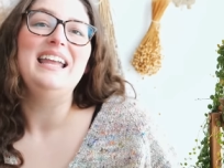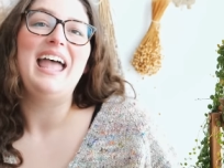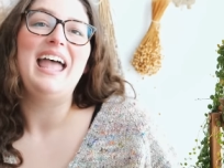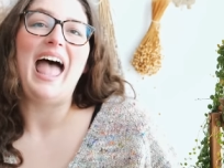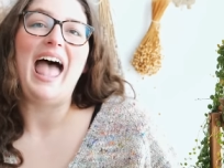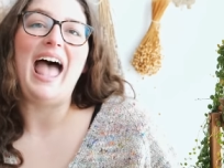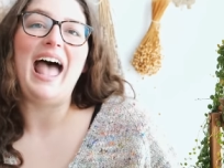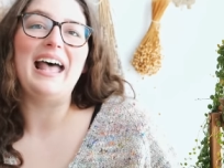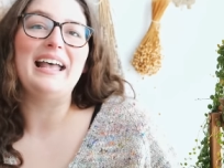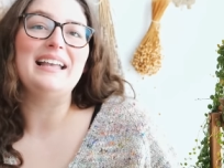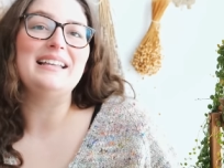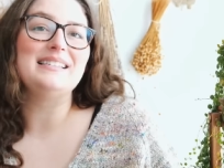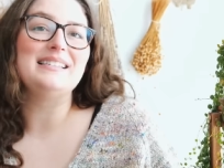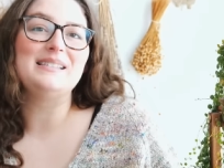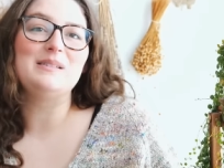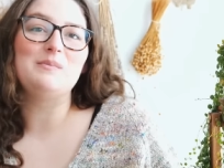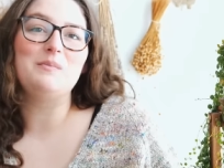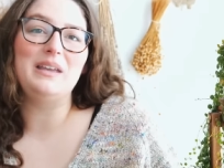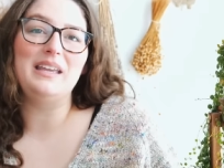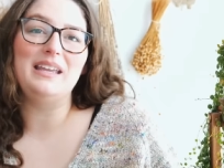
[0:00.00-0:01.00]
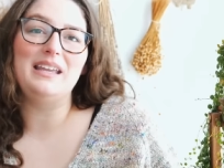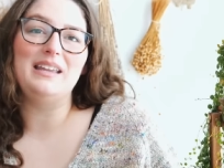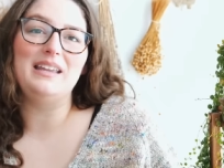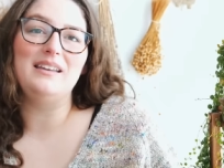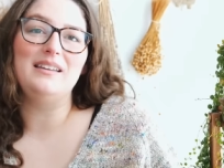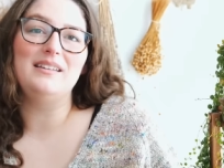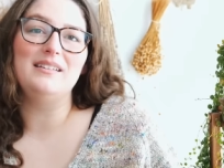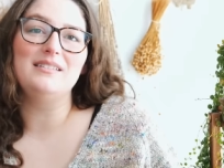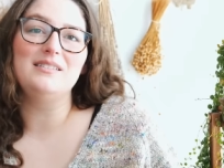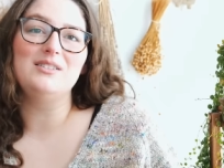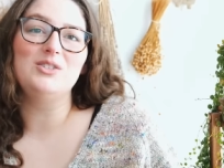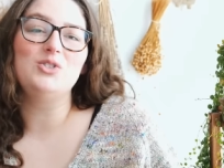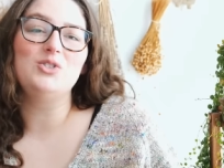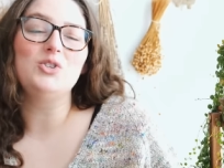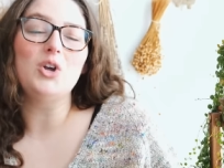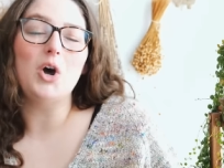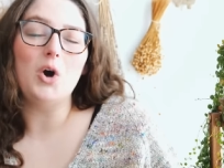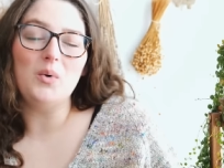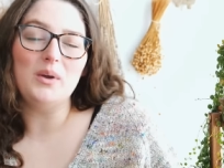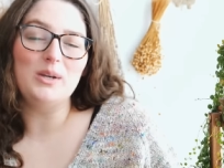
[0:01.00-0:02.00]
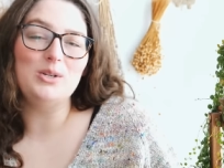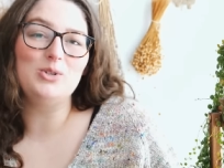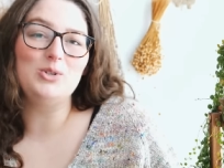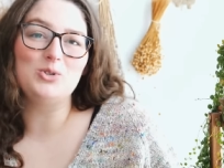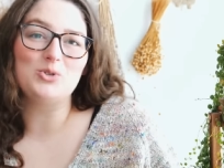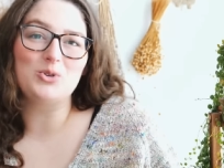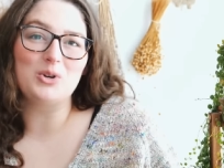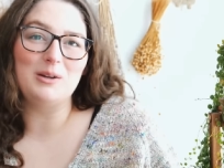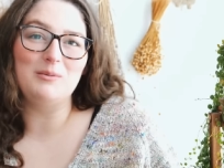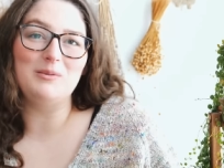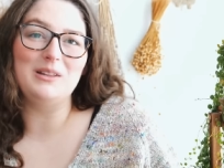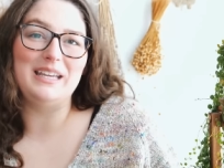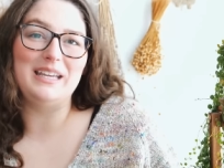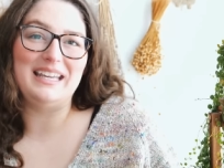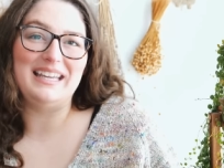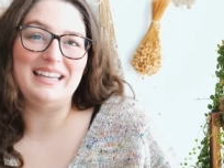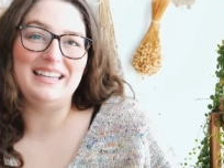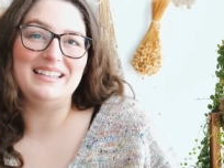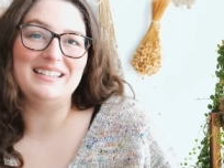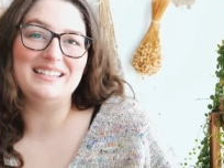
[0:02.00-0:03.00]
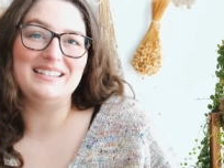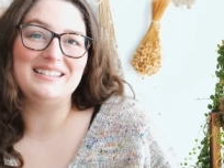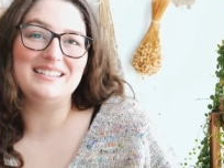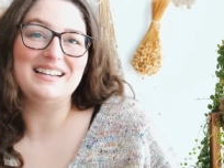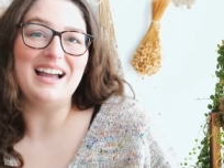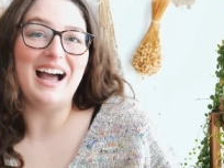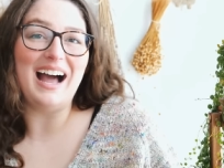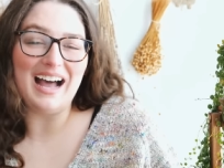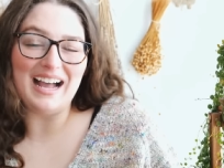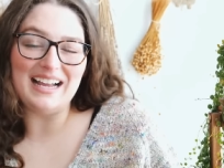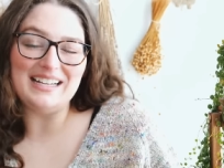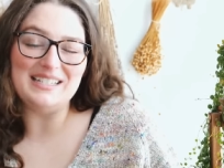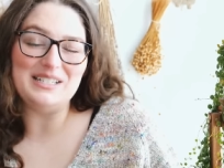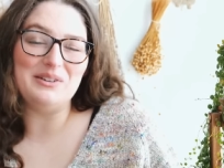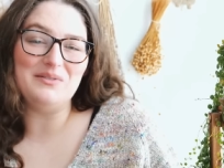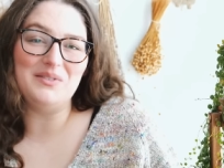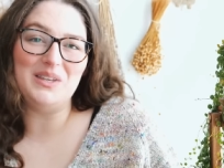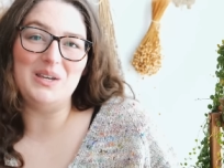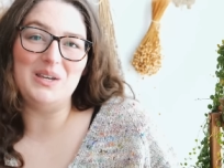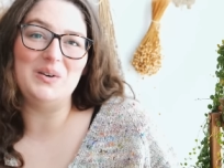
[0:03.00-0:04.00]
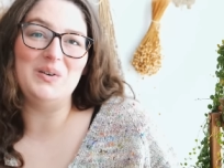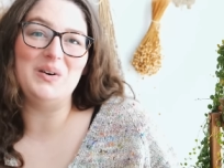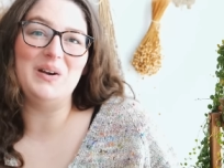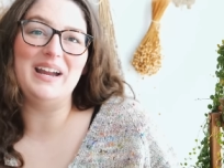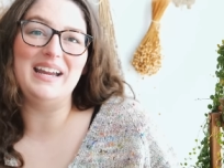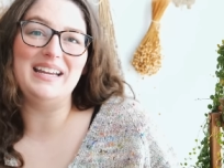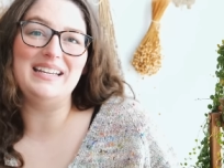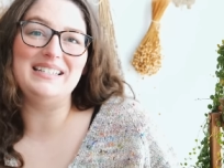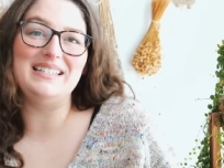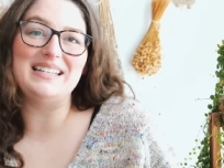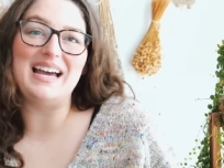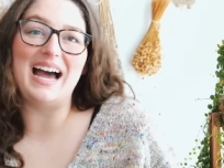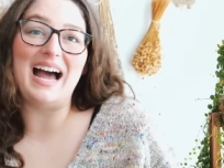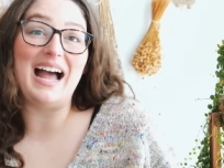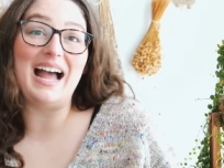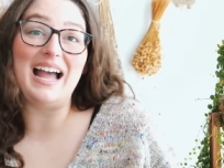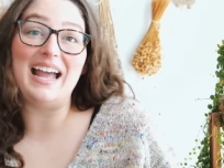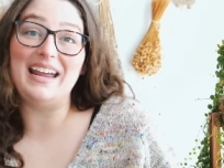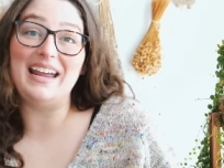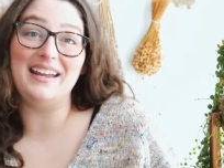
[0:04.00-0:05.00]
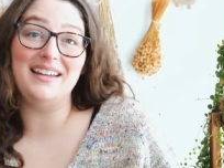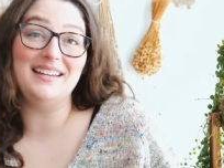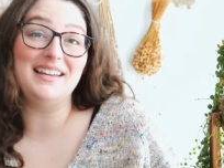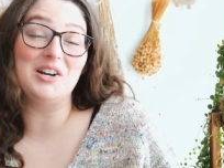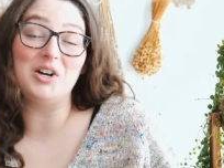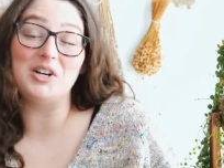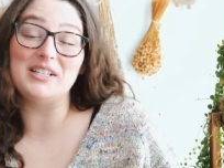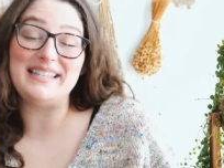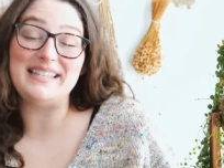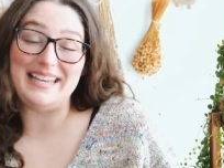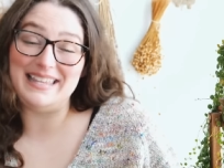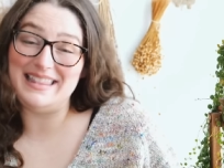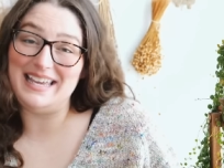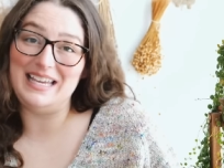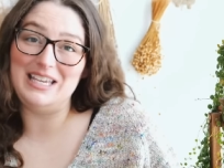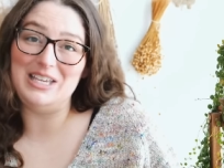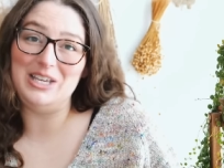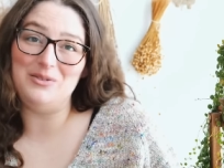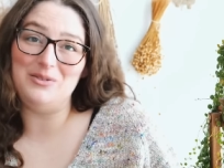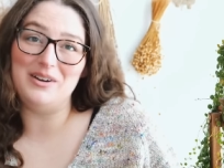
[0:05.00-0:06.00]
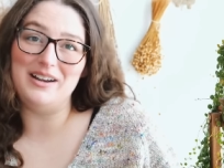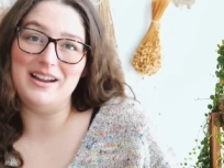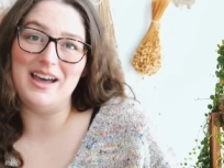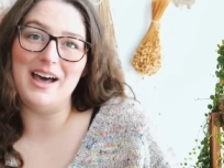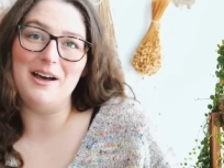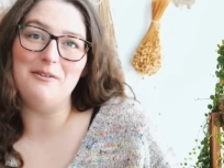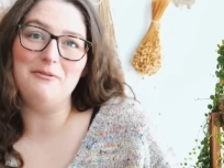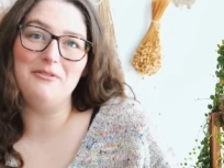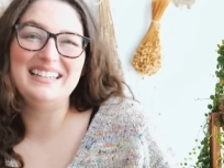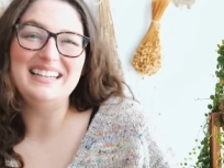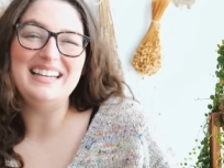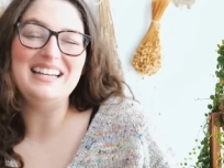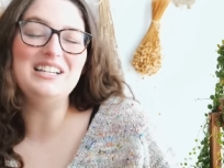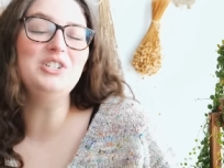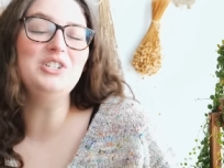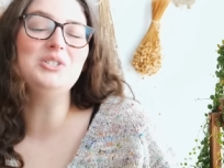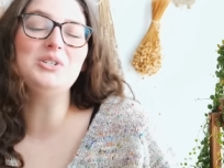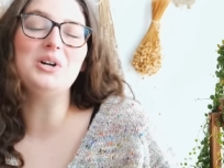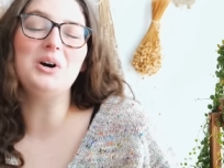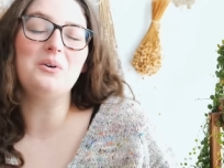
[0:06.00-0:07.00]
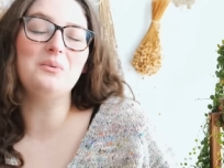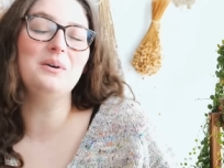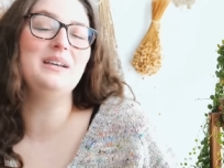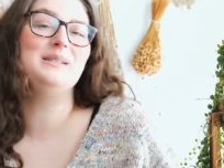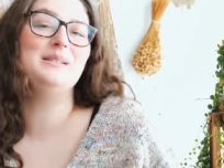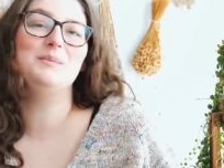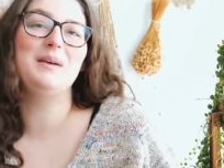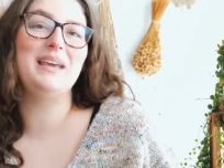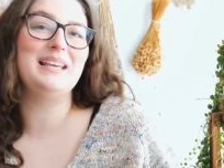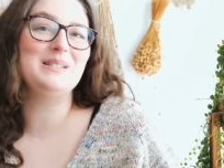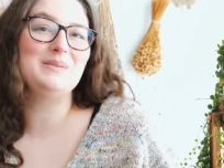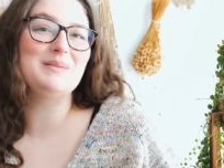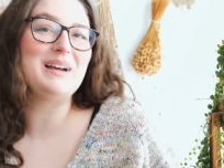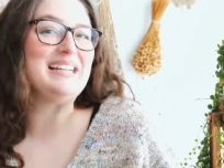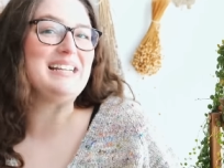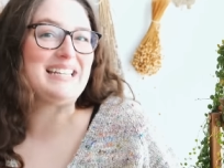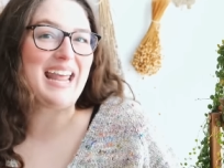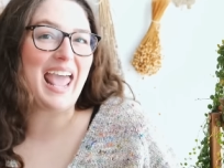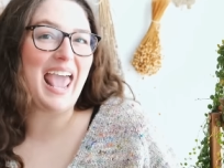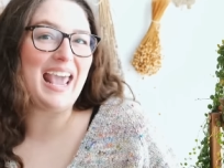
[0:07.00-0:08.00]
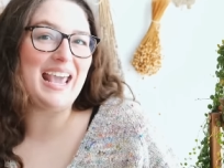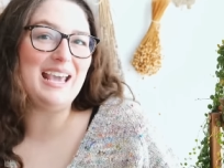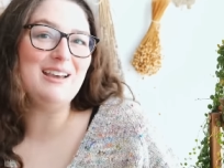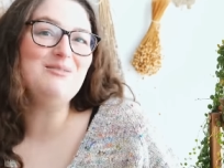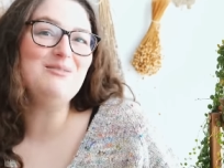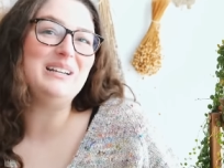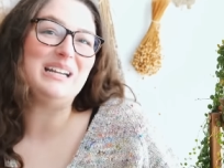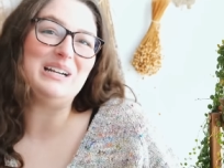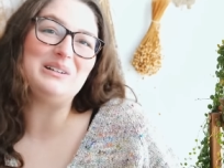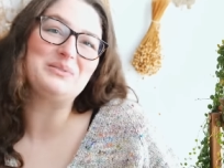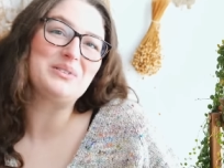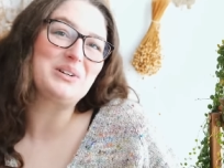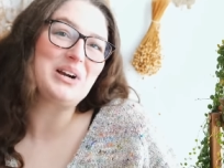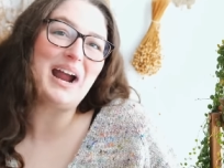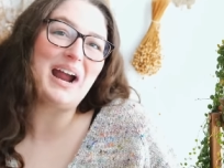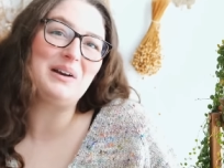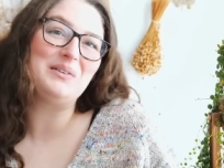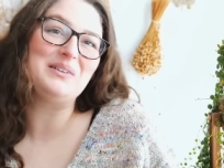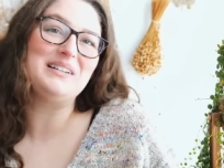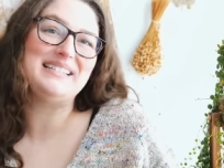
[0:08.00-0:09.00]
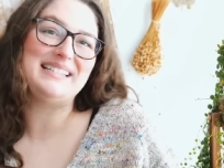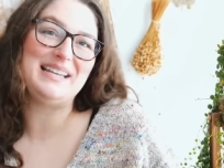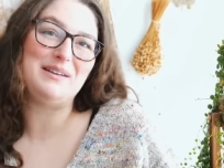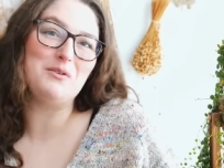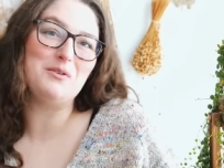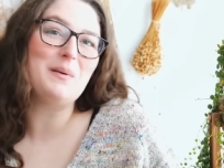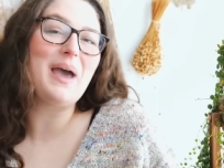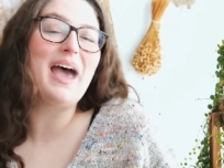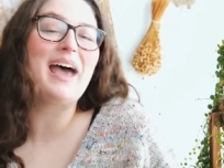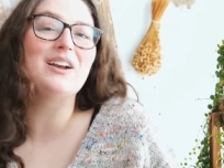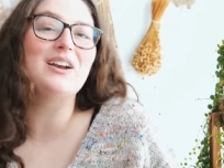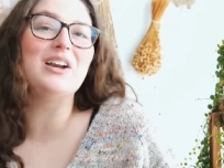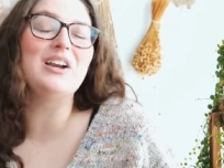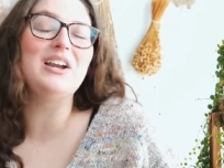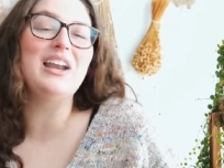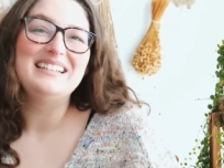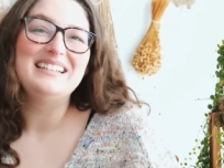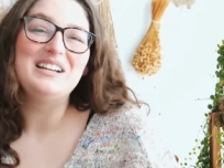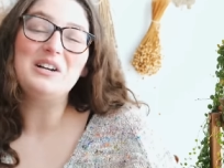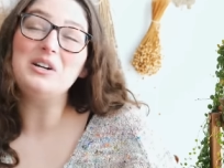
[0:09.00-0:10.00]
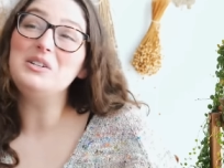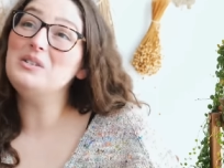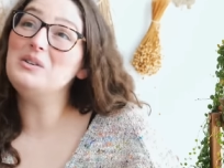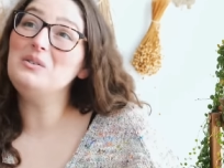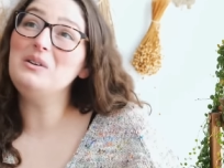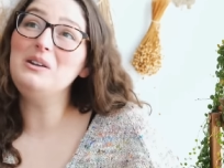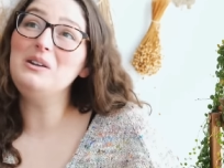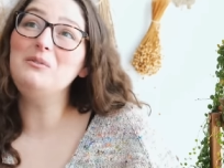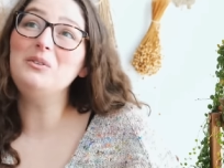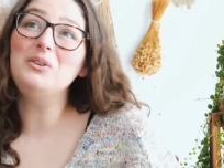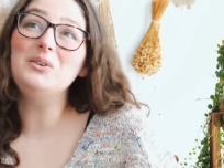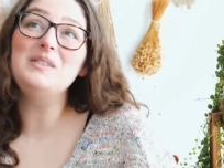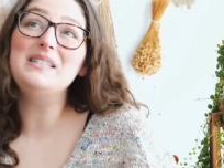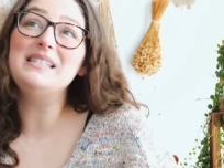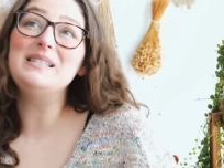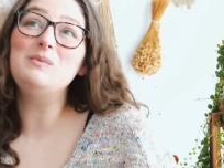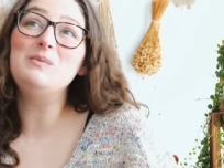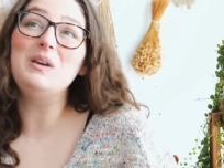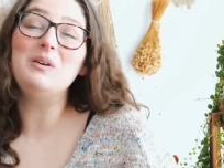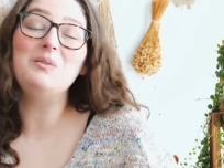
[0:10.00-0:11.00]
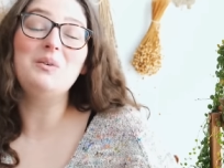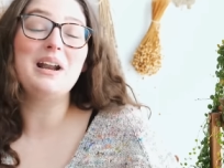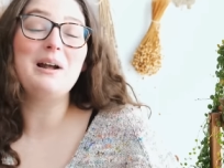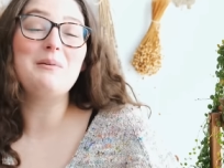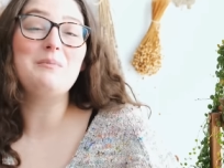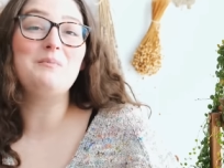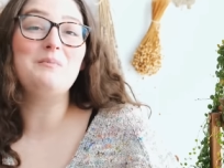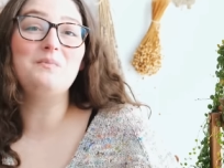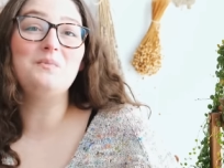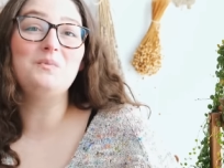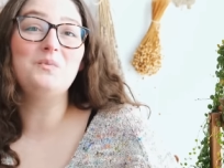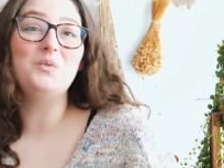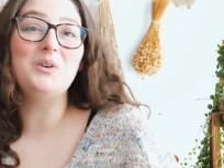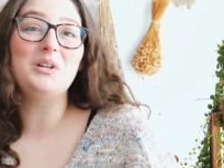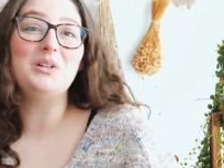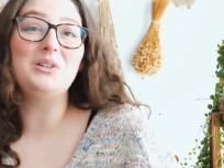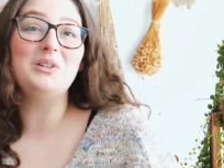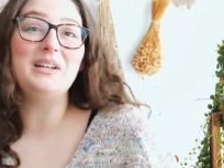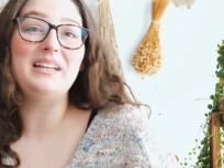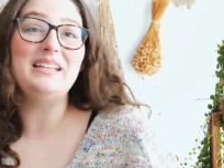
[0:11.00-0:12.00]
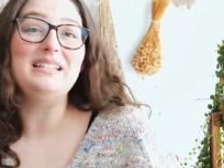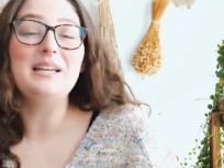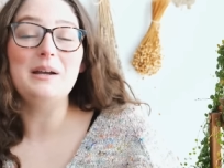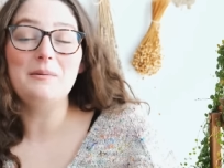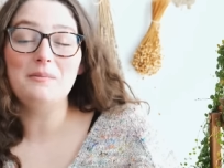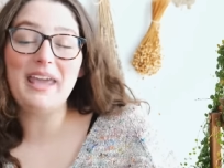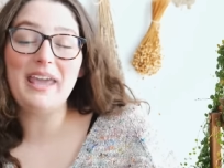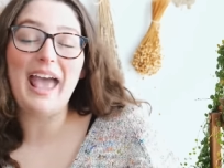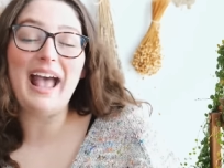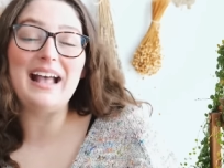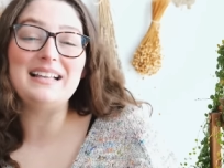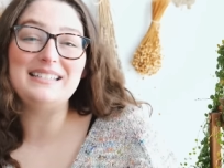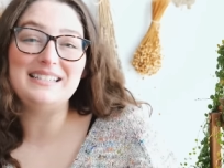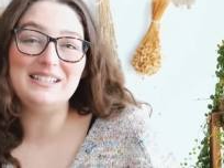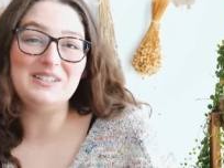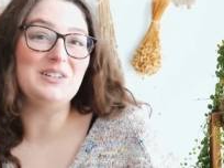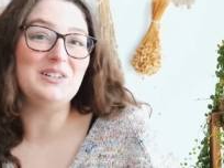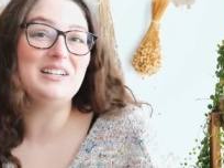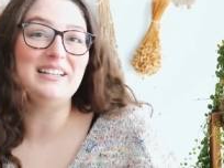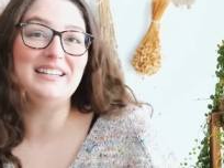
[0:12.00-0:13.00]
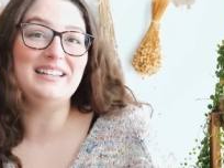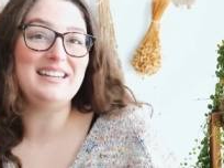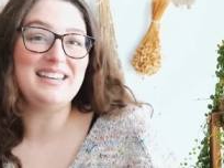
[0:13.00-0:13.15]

has been so extremely kind of you, and I cannot say thank you enough. It just always makes my day whenever I receive a pattern. It also influences a bit what I will end up casting on